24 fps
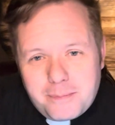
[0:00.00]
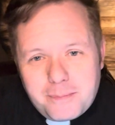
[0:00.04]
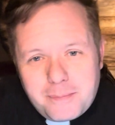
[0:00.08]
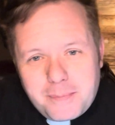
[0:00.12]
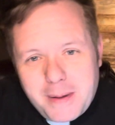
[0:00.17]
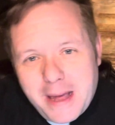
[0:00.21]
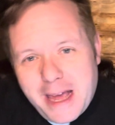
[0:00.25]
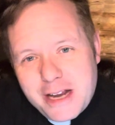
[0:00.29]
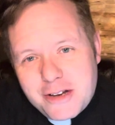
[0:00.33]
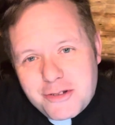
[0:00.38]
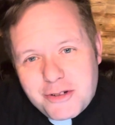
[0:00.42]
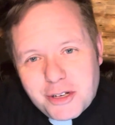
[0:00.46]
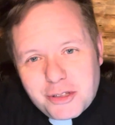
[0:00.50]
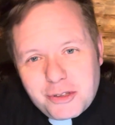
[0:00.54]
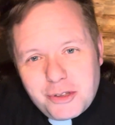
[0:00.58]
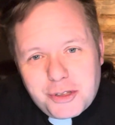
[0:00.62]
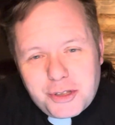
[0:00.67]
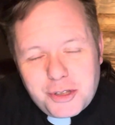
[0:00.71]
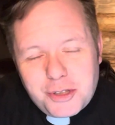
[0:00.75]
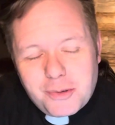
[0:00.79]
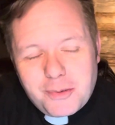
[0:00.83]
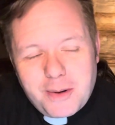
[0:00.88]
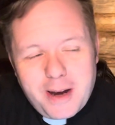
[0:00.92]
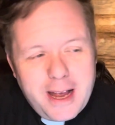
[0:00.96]
Patrick
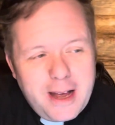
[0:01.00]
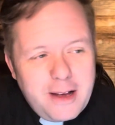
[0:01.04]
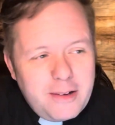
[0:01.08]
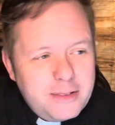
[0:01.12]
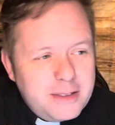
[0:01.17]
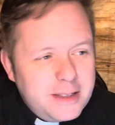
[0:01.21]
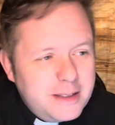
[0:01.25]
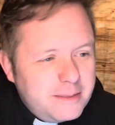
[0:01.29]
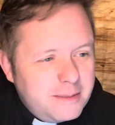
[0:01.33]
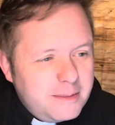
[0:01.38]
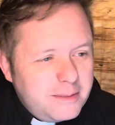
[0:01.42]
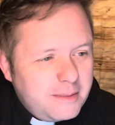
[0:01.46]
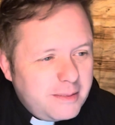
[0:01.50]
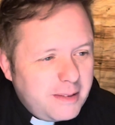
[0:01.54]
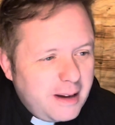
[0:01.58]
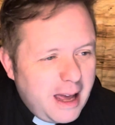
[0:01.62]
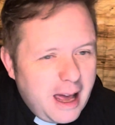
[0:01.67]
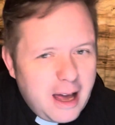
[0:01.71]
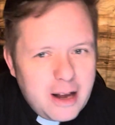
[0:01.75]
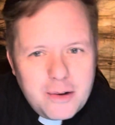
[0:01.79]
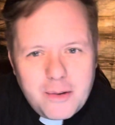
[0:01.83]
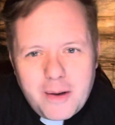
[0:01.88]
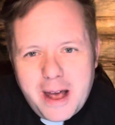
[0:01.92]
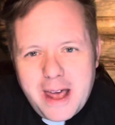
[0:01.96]
looked around and
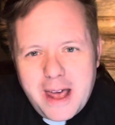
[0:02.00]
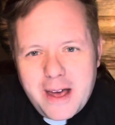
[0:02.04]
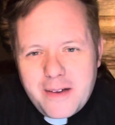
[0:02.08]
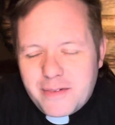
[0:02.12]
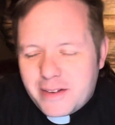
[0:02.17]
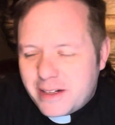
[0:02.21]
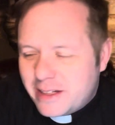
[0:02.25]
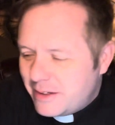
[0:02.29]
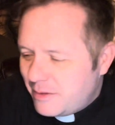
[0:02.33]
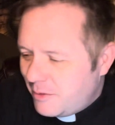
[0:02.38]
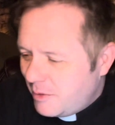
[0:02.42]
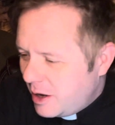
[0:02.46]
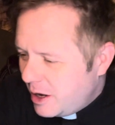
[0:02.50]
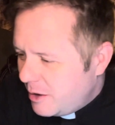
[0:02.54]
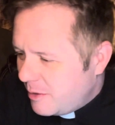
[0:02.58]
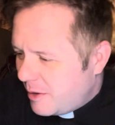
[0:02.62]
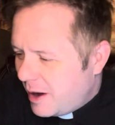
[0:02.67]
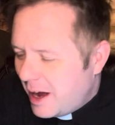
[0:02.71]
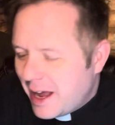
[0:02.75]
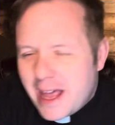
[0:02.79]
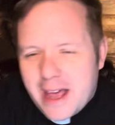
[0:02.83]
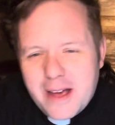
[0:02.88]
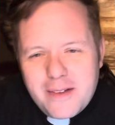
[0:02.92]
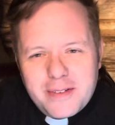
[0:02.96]
how do I have an, where do
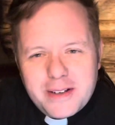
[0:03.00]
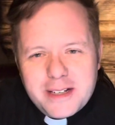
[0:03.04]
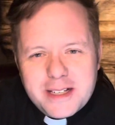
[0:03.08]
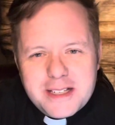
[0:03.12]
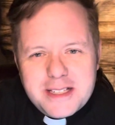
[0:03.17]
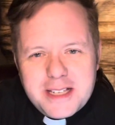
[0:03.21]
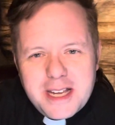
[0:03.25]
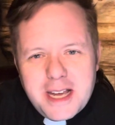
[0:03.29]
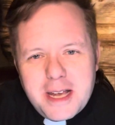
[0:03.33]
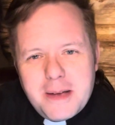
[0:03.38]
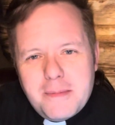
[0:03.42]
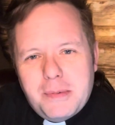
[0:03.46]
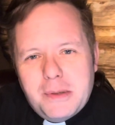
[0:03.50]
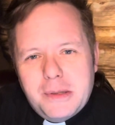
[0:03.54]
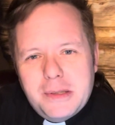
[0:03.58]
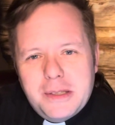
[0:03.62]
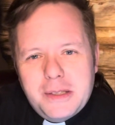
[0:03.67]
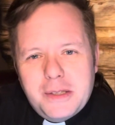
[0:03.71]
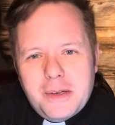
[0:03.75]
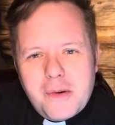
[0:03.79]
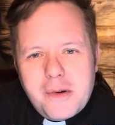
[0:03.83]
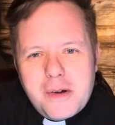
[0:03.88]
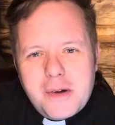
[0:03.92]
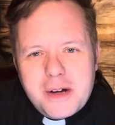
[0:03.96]
I have an example
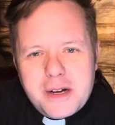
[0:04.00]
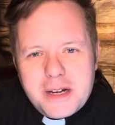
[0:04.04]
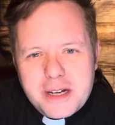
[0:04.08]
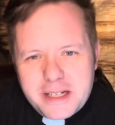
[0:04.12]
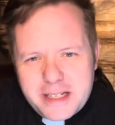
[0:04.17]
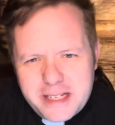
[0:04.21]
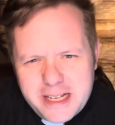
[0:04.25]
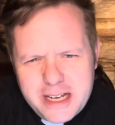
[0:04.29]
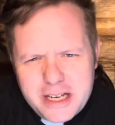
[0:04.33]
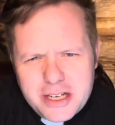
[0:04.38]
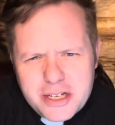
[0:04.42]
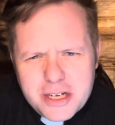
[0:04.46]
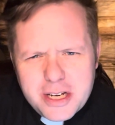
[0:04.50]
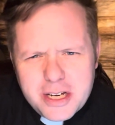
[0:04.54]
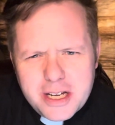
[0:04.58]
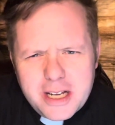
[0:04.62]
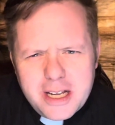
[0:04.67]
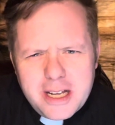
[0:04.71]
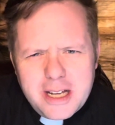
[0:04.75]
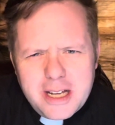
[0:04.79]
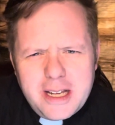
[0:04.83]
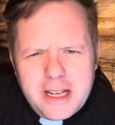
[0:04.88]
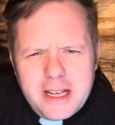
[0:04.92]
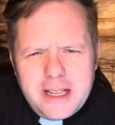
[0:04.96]
in order to teach
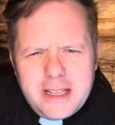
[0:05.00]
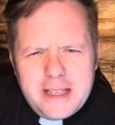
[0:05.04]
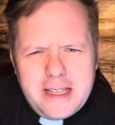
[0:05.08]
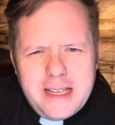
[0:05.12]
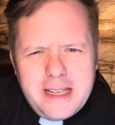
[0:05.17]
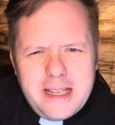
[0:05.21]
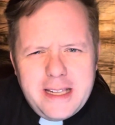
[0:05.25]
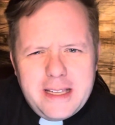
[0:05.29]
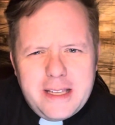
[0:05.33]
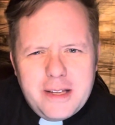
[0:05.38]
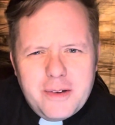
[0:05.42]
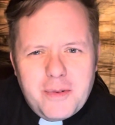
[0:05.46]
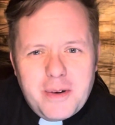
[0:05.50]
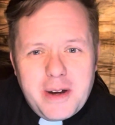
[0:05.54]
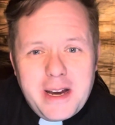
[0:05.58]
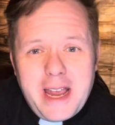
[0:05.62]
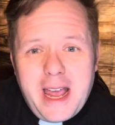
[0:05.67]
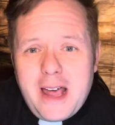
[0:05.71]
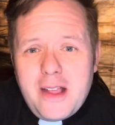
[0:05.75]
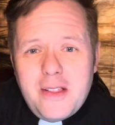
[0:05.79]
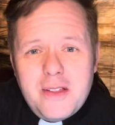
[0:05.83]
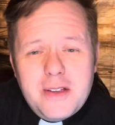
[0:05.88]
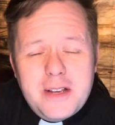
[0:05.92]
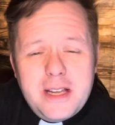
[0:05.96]
the, the
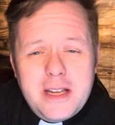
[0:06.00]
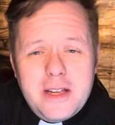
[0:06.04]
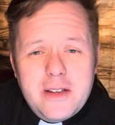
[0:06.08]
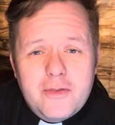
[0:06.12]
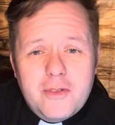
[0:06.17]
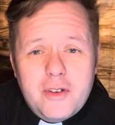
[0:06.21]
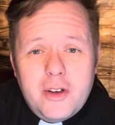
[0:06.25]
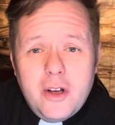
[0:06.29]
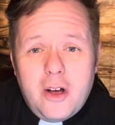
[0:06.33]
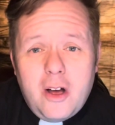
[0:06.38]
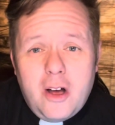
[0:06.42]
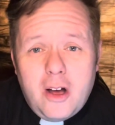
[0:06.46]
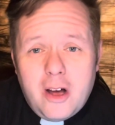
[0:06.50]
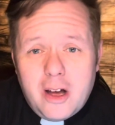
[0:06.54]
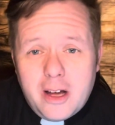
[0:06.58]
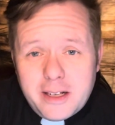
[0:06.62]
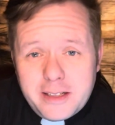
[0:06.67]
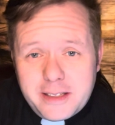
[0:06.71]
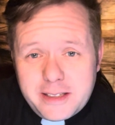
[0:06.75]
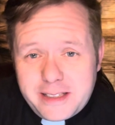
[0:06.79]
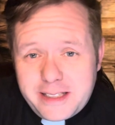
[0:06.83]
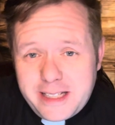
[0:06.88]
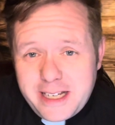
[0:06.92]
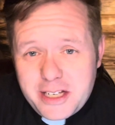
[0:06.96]
reality of
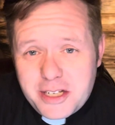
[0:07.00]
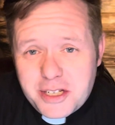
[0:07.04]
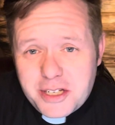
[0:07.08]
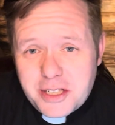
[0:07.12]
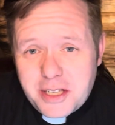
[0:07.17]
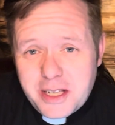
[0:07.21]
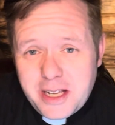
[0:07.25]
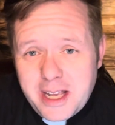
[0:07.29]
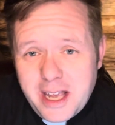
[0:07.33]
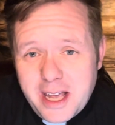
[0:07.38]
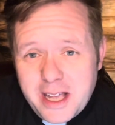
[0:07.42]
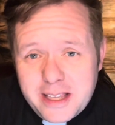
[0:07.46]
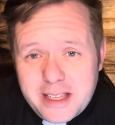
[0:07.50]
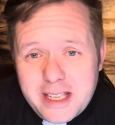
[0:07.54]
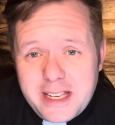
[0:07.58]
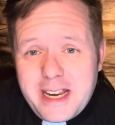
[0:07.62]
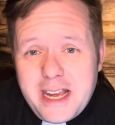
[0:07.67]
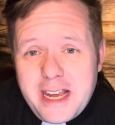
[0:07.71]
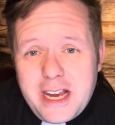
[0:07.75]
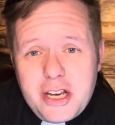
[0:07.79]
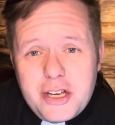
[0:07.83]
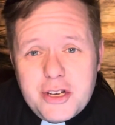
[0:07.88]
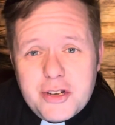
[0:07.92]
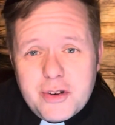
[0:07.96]
God, teach the, the
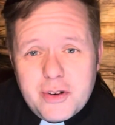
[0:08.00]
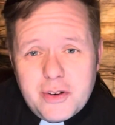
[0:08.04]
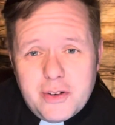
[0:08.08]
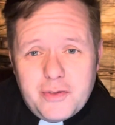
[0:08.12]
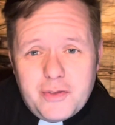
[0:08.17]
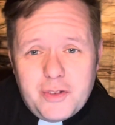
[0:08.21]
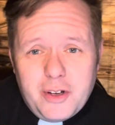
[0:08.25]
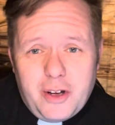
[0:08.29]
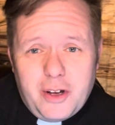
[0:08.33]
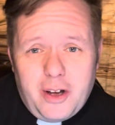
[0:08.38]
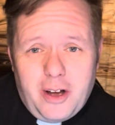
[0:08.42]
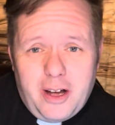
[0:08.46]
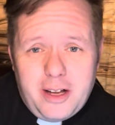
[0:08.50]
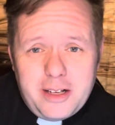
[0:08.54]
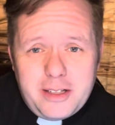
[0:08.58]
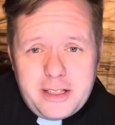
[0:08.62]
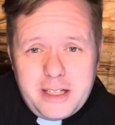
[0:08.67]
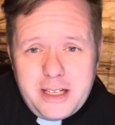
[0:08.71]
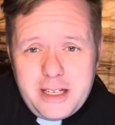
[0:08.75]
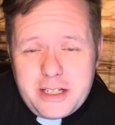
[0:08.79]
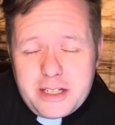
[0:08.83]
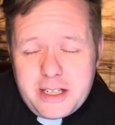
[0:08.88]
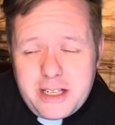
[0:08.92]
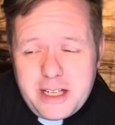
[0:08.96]
nature of God,
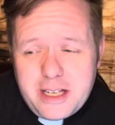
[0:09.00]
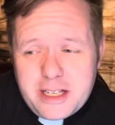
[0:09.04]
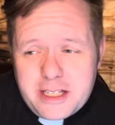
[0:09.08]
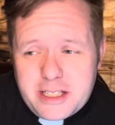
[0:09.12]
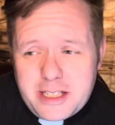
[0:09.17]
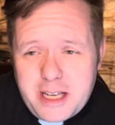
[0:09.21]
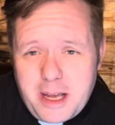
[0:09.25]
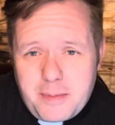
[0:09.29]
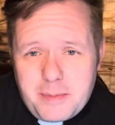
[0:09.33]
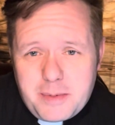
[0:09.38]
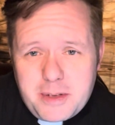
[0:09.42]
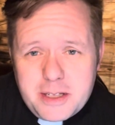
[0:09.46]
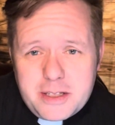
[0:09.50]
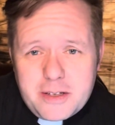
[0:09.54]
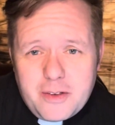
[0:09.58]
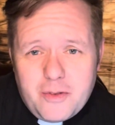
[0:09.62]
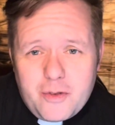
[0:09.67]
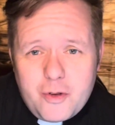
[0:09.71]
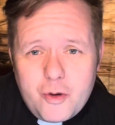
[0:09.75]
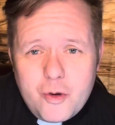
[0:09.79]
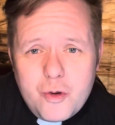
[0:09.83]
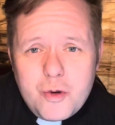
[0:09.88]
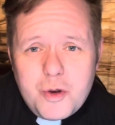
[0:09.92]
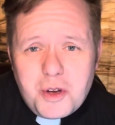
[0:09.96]
teach the acceptance of
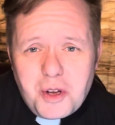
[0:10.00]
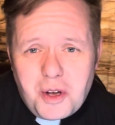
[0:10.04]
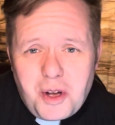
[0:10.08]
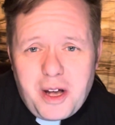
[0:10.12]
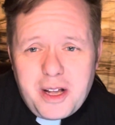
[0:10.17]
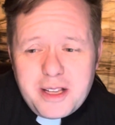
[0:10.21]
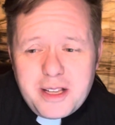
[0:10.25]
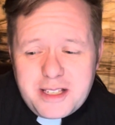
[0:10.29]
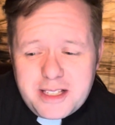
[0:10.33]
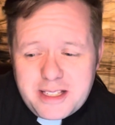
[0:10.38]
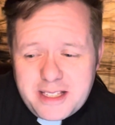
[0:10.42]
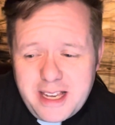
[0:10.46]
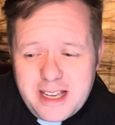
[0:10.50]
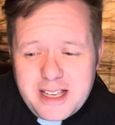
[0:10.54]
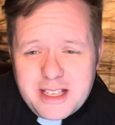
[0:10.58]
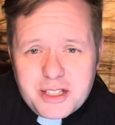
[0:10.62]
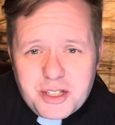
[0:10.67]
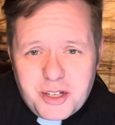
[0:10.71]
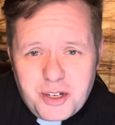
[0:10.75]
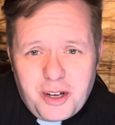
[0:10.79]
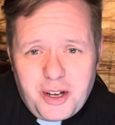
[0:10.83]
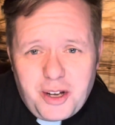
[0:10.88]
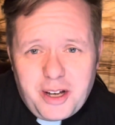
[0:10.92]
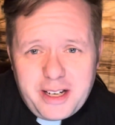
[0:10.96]
who God says
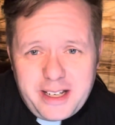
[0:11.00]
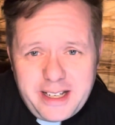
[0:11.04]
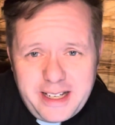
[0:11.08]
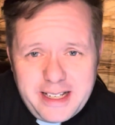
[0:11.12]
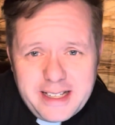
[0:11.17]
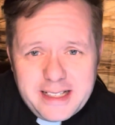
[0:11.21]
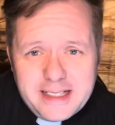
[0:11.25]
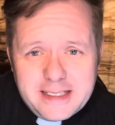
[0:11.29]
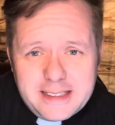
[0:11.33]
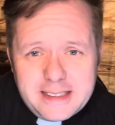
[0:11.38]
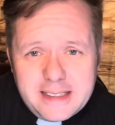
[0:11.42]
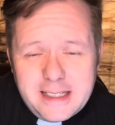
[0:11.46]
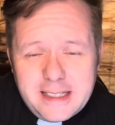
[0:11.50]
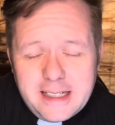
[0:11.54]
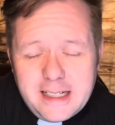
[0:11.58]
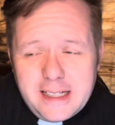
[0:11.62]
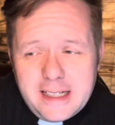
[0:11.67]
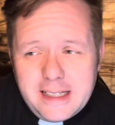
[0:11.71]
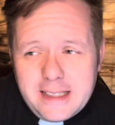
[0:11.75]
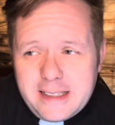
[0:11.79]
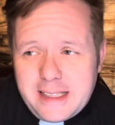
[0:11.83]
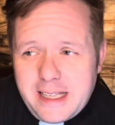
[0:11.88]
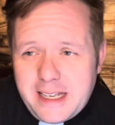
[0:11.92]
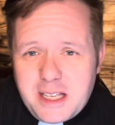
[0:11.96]
God is
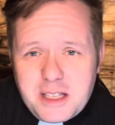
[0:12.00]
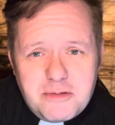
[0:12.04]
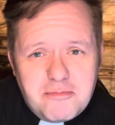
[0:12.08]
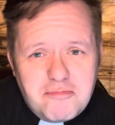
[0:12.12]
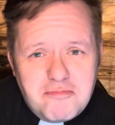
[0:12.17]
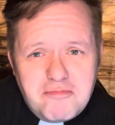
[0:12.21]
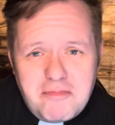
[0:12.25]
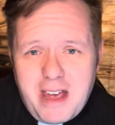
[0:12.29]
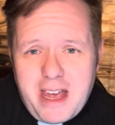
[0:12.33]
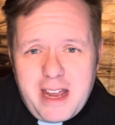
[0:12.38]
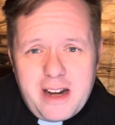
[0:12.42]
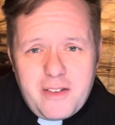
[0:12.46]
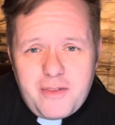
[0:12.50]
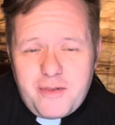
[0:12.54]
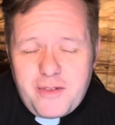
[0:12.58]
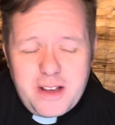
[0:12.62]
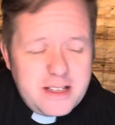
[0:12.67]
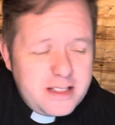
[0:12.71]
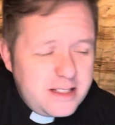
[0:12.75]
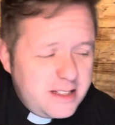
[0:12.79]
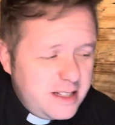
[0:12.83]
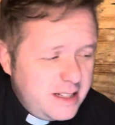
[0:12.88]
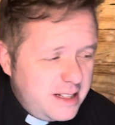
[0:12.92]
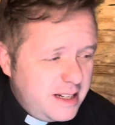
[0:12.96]
that is
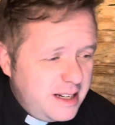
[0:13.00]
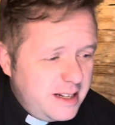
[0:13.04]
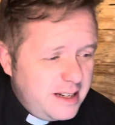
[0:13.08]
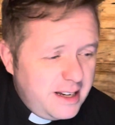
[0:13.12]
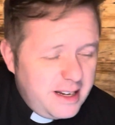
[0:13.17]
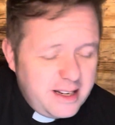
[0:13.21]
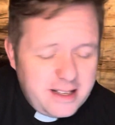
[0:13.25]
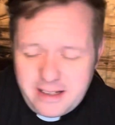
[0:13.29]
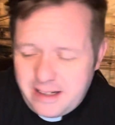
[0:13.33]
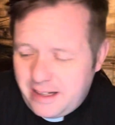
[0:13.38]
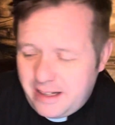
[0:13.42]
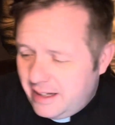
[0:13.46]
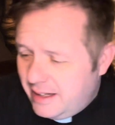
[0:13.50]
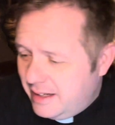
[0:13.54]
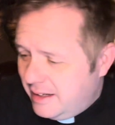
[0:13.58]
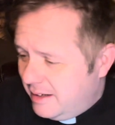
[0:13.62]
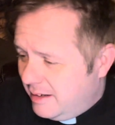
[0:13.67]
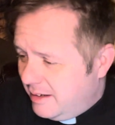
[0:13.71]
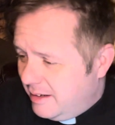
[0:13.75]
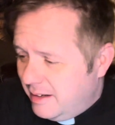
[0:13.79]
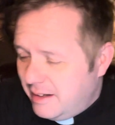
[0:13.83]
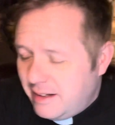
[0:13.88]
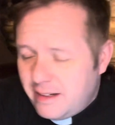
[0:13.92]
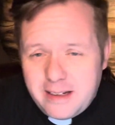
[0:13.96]
manifested in, in,
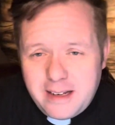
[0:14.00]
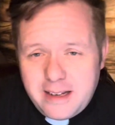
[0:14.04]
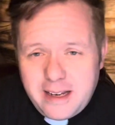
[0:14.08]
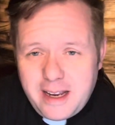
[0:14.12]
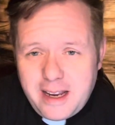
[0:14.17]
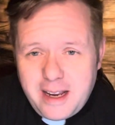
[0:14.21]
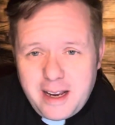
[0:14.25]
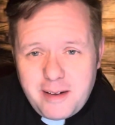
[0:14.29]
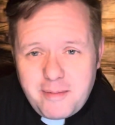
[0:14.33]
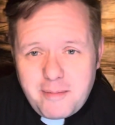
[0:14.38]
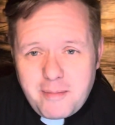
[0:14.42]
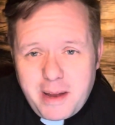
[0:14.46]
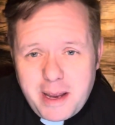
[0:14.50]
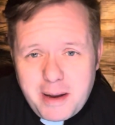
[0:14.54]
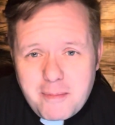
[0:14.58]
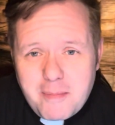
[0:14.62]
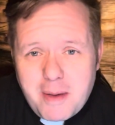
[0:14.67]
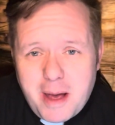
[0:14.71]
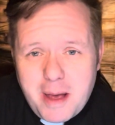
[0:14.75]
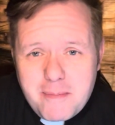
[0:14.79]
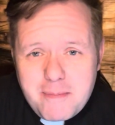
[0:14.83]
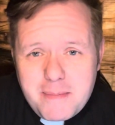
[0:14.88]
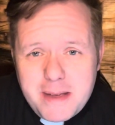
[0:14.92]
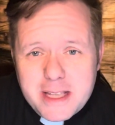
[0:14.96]
in in, in
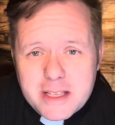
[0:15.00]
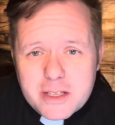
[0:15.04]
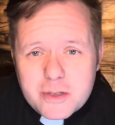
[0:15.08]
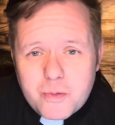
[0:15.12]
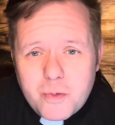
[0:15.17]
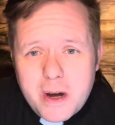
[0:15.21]
my midst?